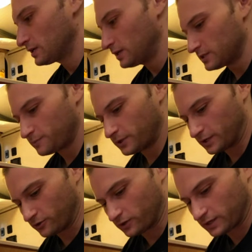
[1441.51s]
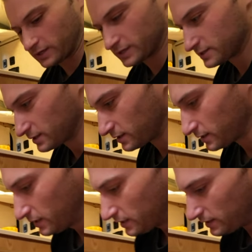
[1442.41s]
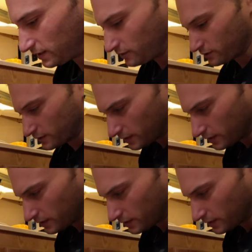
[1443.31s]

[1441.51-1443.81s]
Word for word: Yeah, it's pretty annoying. It's uh, You can't really